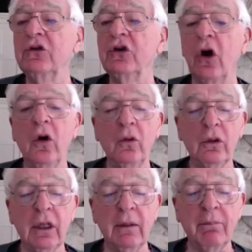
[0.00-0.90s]
Joe
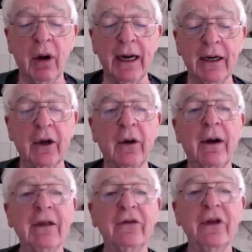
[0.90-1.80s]
Lombardo,
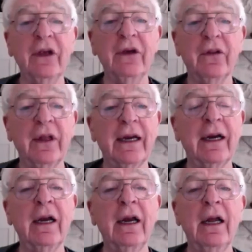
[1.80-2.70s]
I see you're
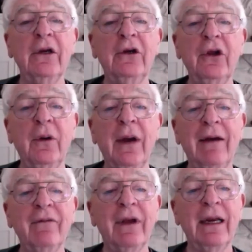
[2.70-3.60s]
there. Do you
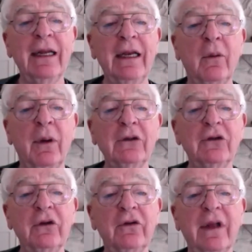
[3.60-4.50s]
have any
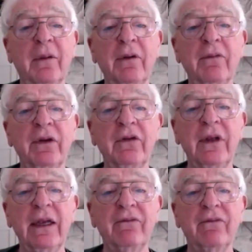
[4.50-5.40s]
questions that we've
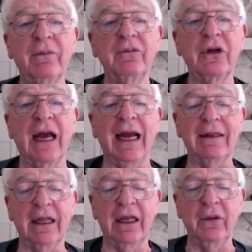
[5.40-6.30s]
received from
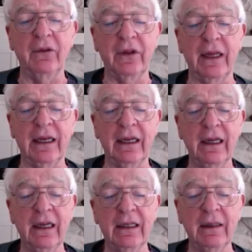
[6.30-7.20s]
chat that you think
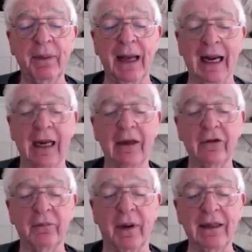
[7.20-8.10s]
the
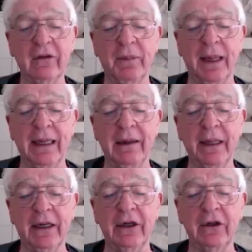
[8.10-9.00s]
panelists might spend a
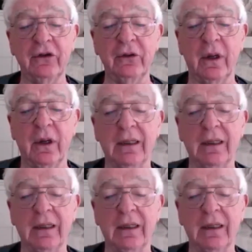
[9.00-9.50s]
minute or two